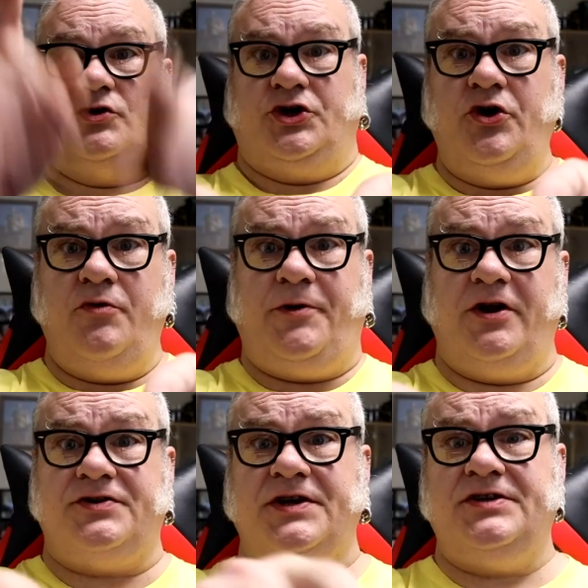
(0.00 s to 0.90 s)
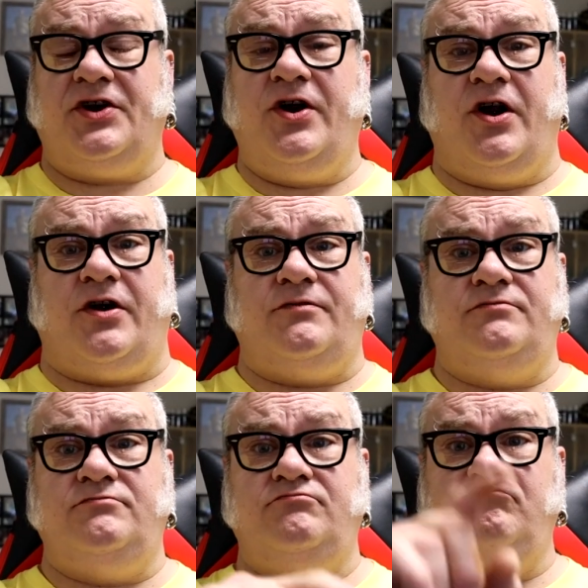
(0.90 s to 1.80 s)
Do piercings hurt?
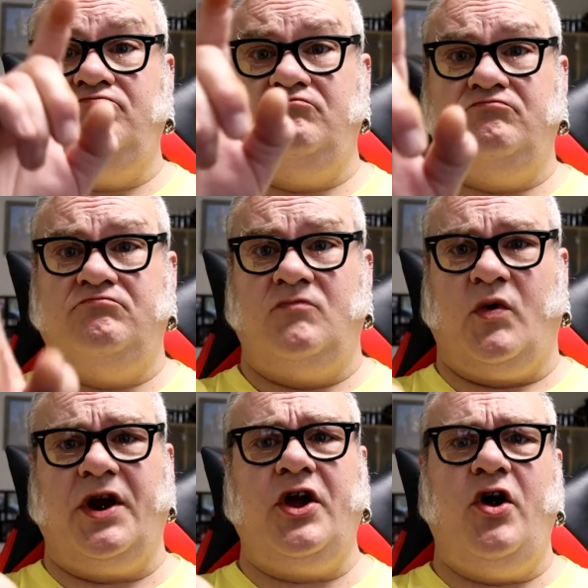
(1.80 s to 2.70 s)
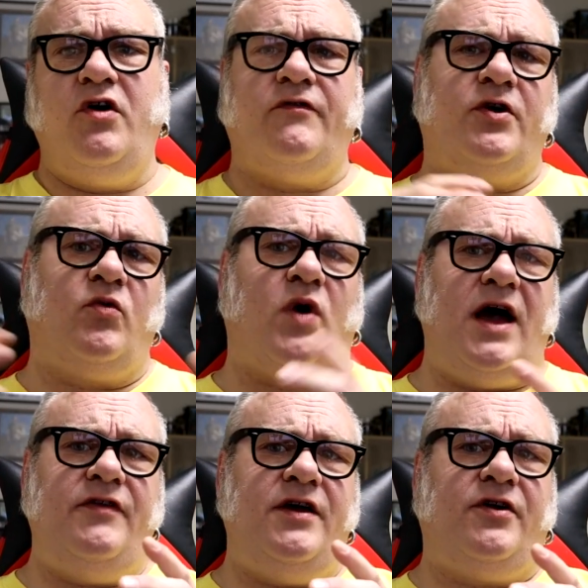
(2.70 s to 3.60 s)
We're going to go over
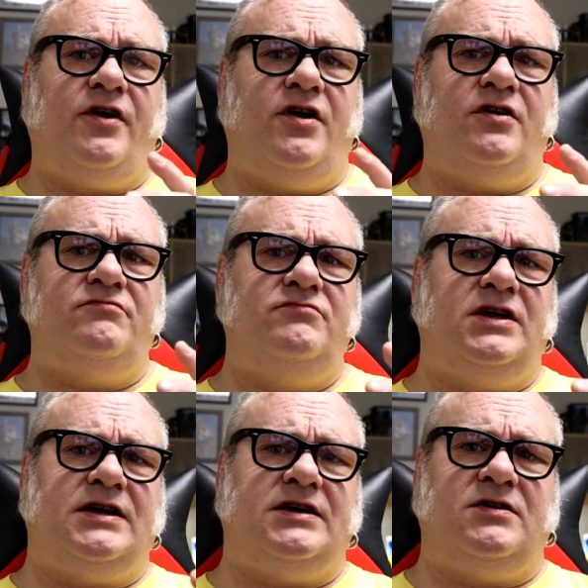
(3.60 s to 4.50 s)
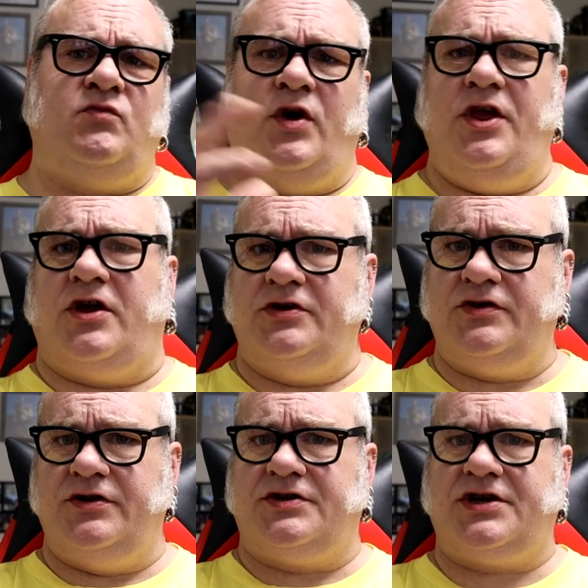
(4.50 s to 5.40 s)
why they hurt, uh, what you can
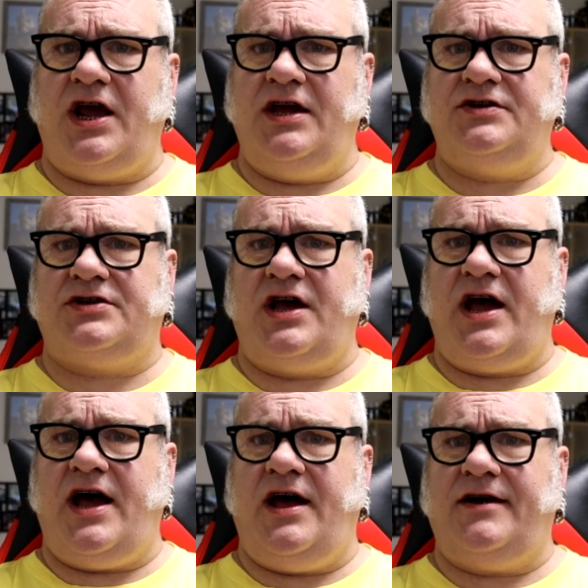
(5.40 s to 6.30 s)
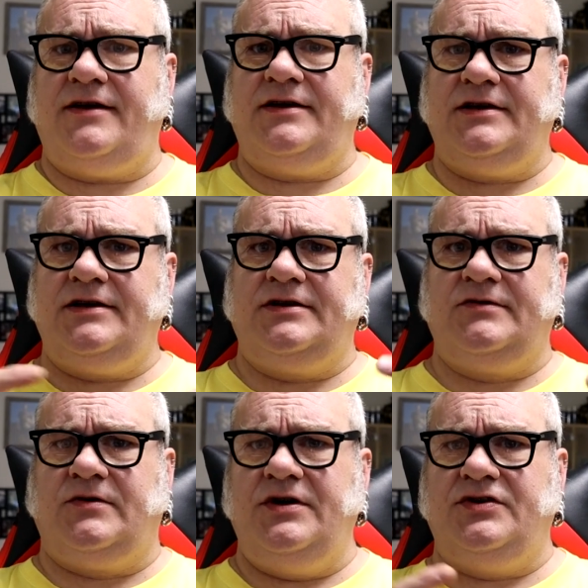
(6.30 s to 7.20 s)
do to change that,
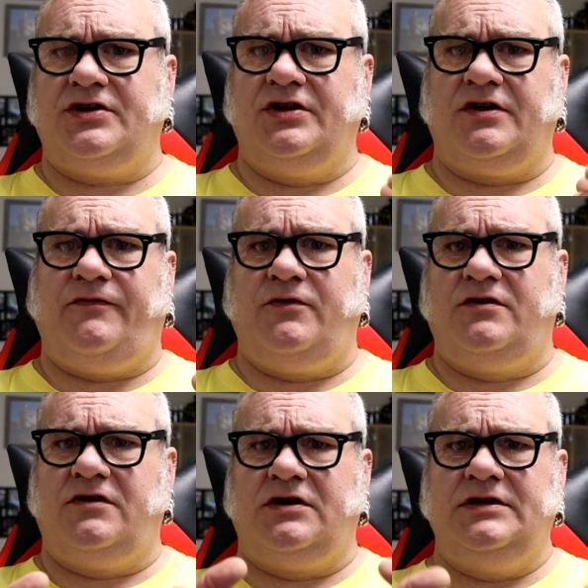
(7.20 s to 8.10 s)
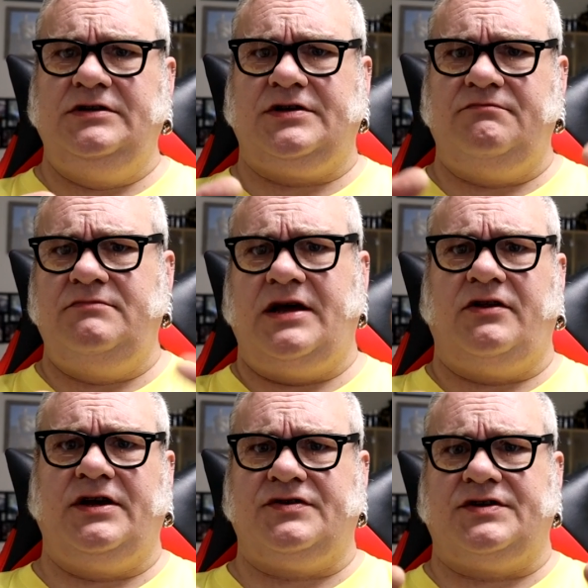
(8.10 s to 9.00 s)
and what you should look for, and some
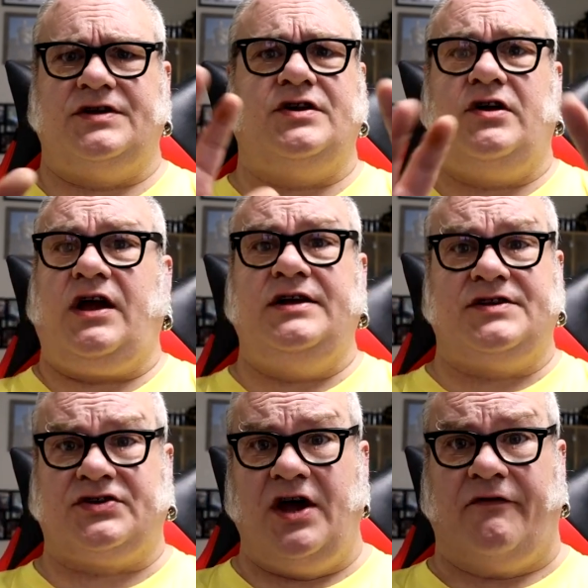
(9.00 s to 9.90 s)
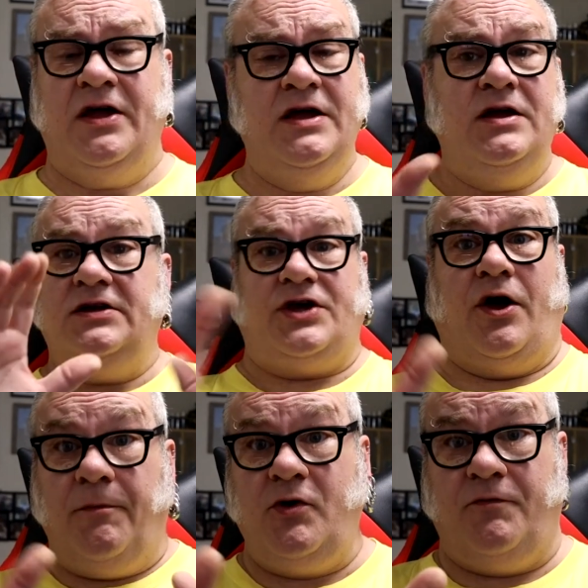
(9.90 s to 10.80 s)
mental exercise, all kinds of stuff to
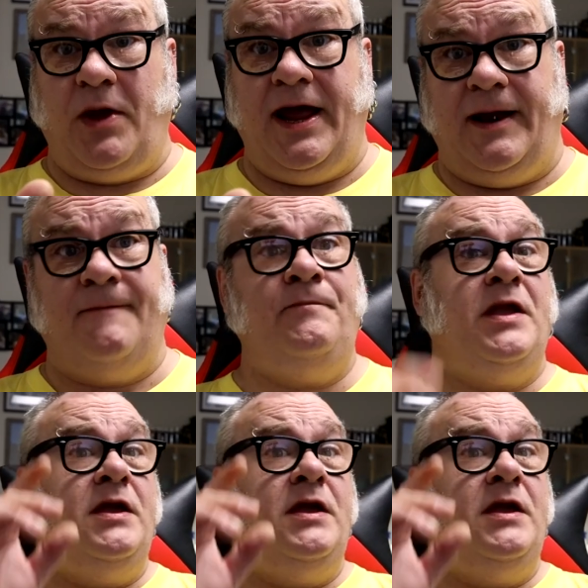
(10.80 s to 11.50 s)
help you with pain.